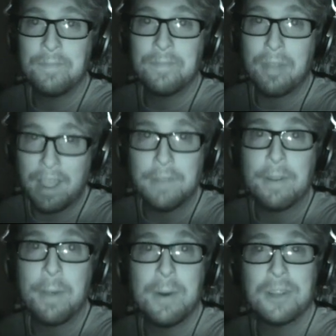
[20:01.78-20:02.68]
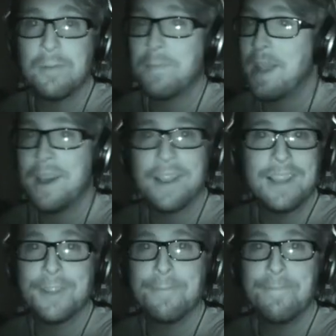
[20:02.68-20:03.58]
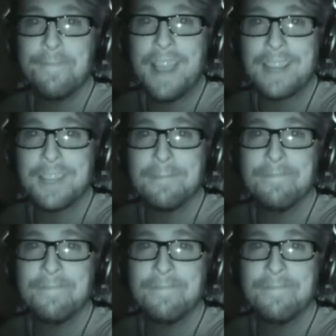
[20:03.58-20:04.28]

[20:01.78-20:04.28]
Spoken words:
Thank you from the bottom of my heart, guys. Thanks.